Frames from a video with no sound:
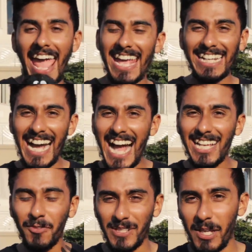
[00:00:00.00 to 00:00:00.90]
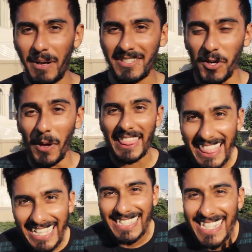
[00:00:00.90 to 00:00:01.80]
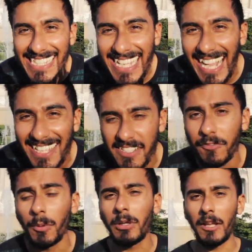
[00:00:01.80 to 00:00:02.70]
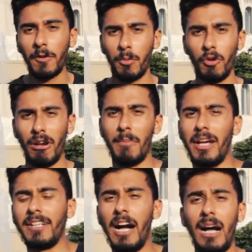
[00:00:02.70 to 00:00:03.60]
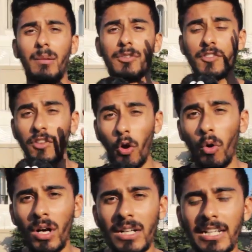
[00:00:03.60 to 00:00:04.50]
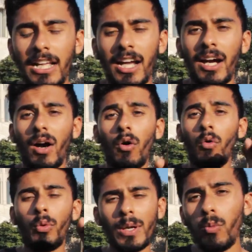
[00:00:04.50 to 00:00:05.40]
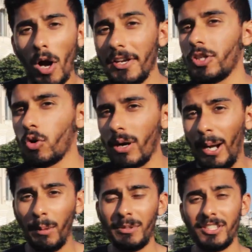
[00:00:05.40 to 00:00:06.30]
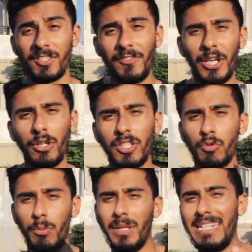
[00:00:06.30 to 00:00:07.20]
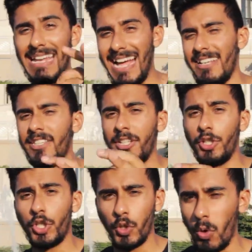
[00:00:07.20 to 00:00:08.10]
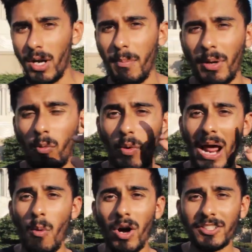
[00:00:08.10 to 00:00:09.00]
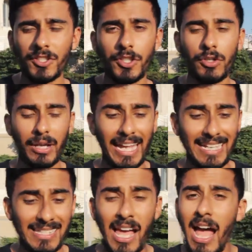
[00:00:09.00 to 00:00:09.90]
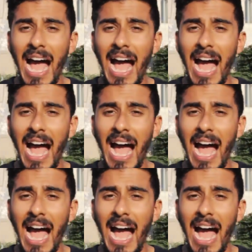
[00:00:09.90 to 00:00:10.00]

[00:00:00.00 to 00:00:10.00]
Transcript: Hey guys, what's up? How's it going? This is Qazi from cleverprogrammer.com. So, we want your help in this video. This will be nice and short, but what I want to do is